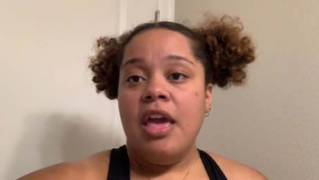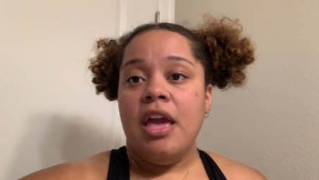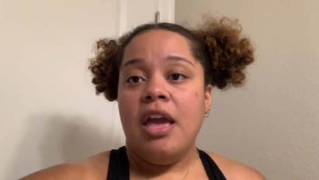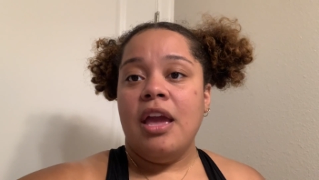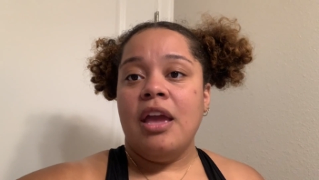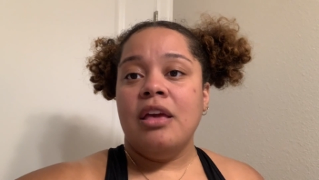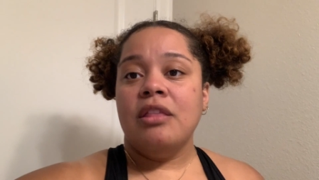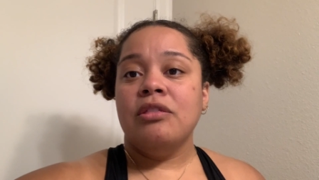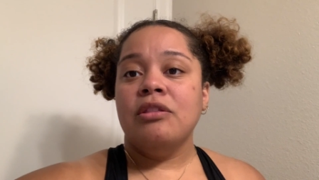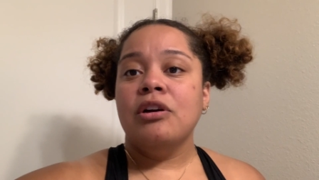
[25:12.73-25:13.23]

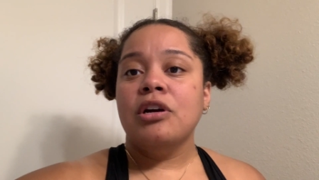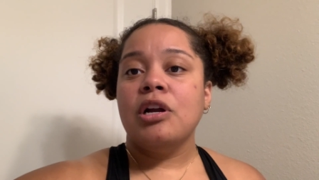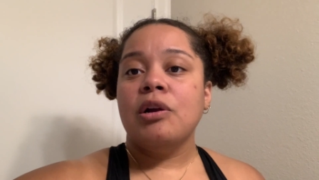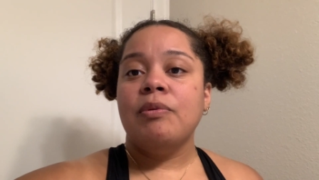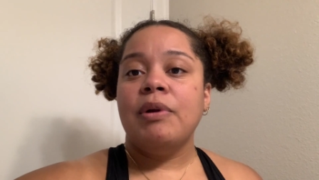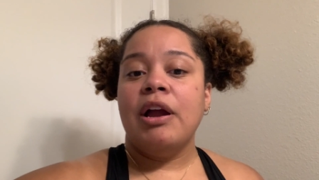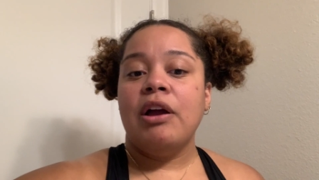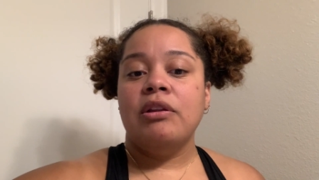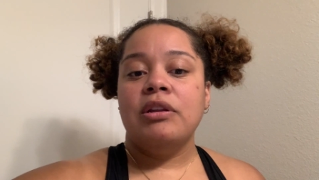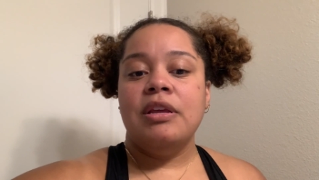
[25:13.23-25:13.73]
and look
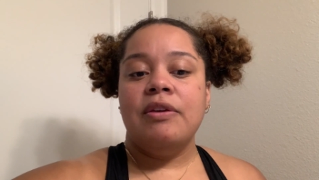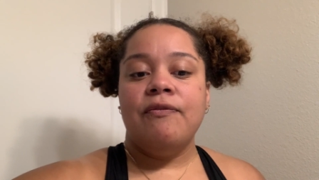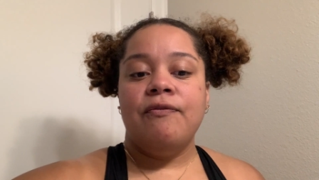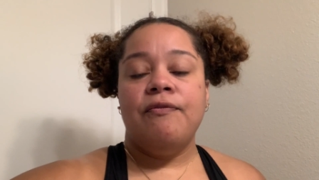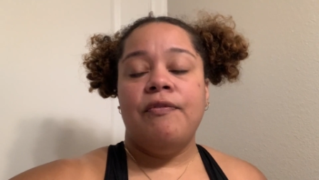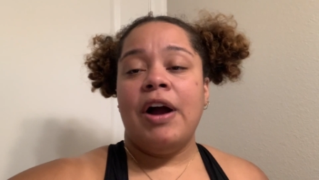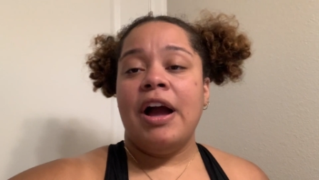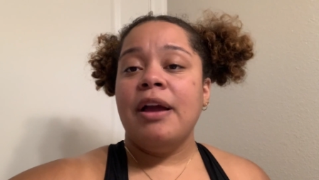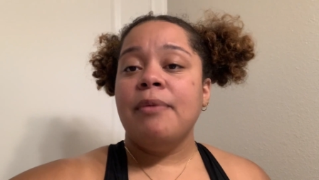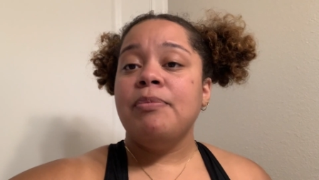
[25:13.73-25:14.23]
around and
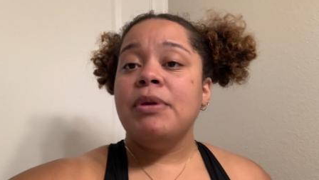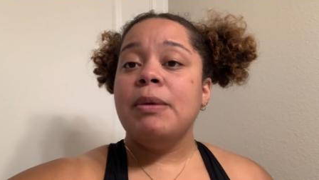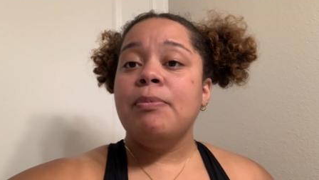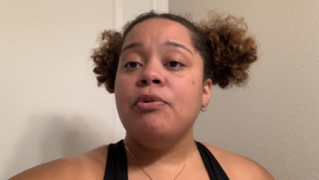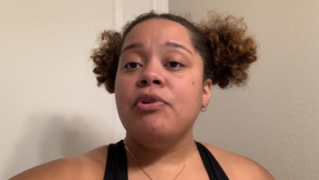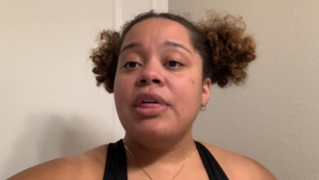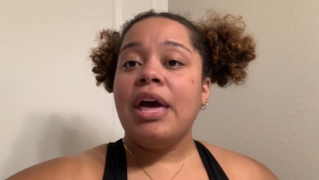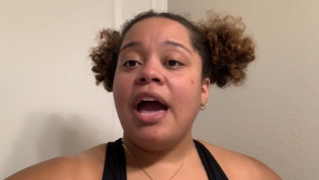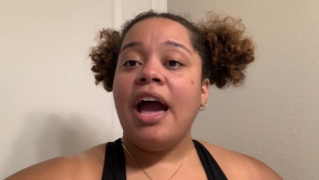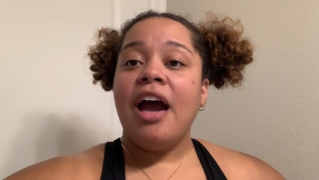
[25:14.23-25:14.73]
find
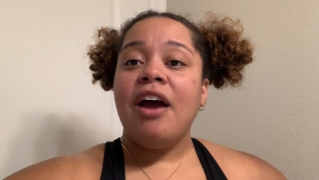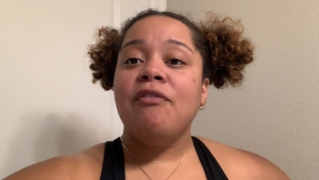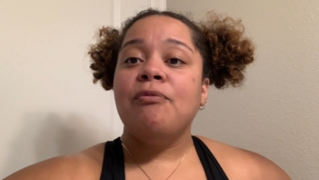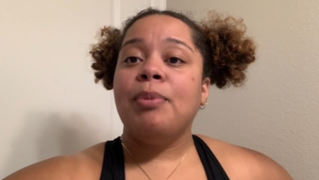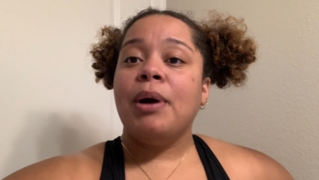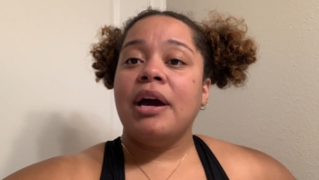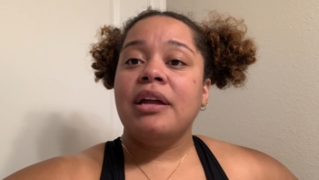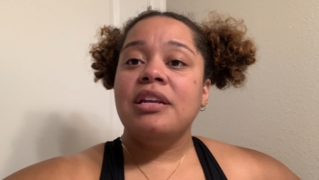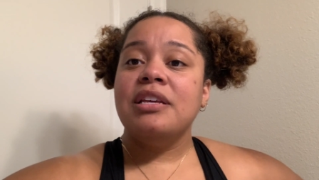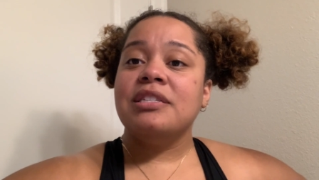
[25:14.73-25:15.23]
people that have
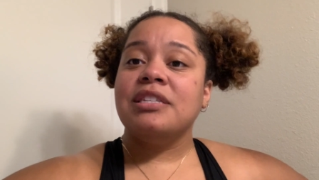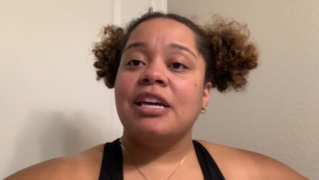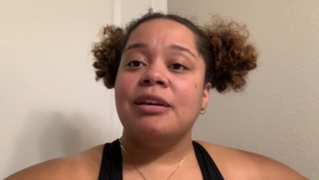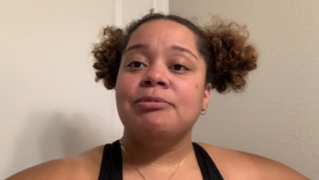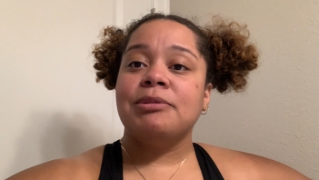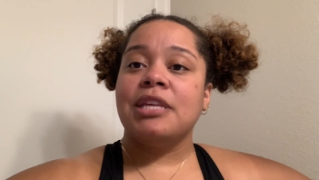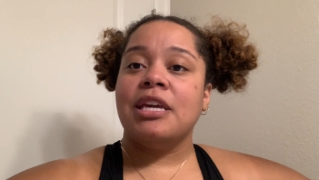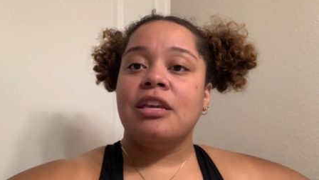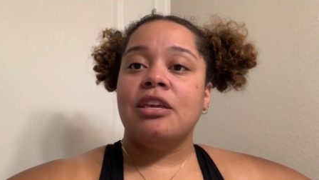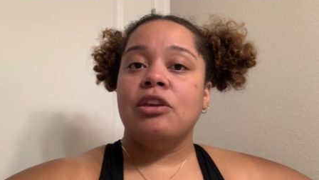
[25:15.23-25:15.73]
body
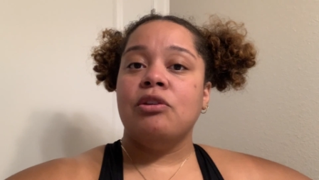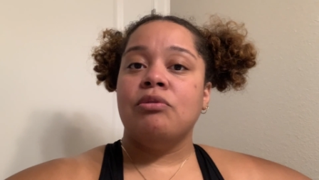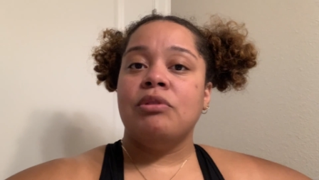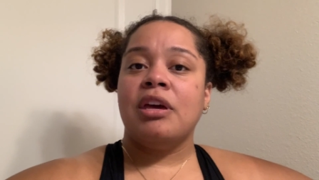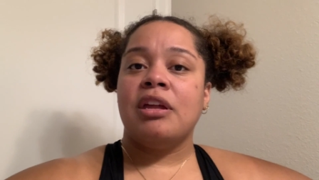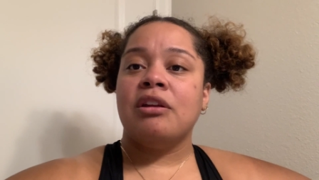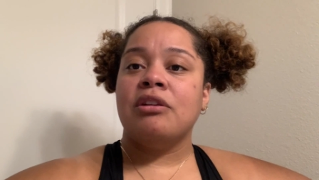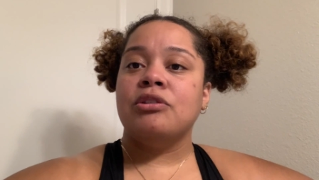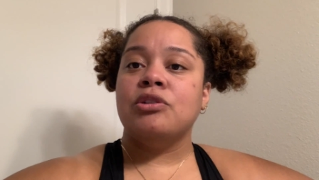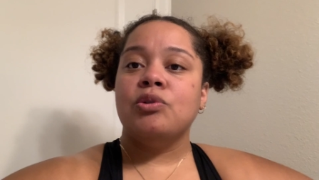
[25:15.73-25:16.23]
types like you
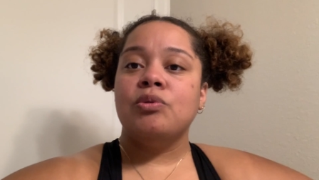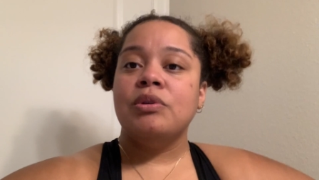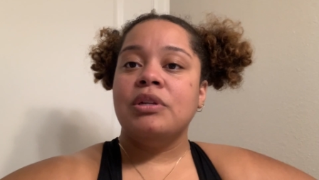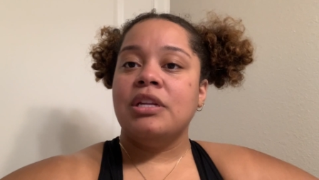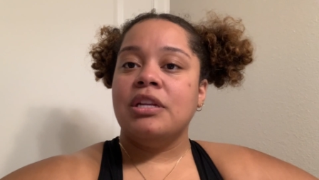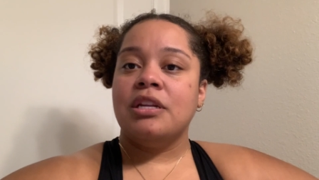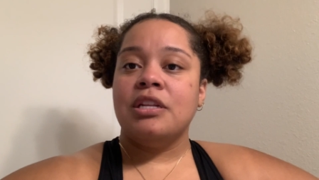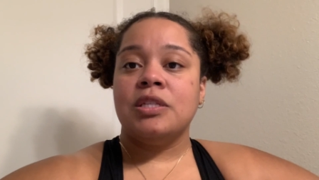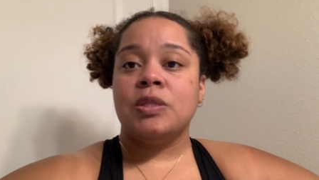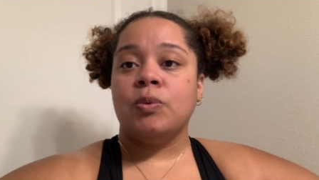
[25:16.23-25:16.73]
that are doing
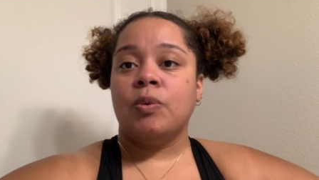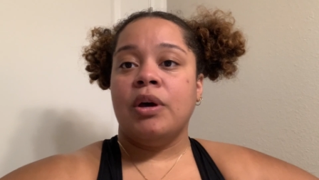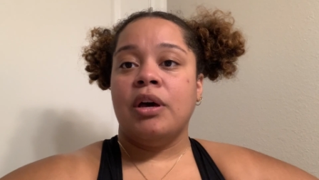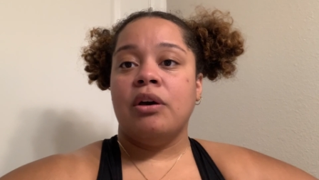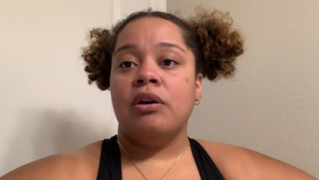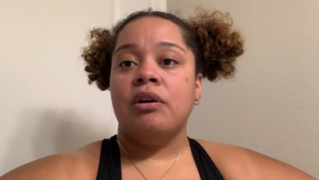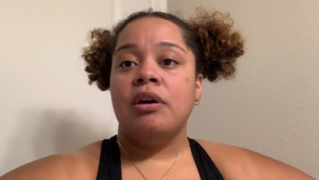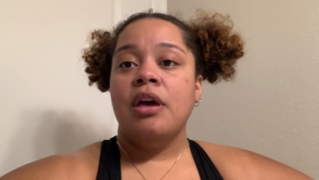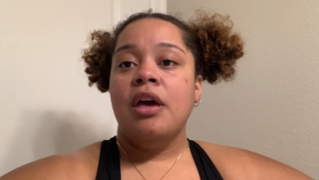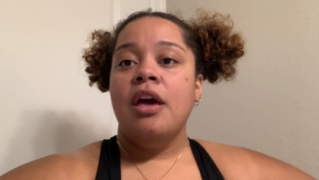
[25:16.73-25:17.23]
it as
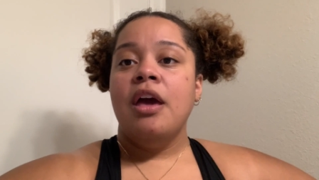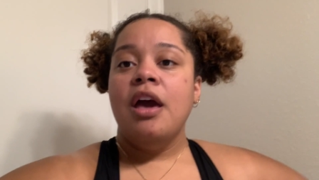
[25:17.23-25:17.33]
well.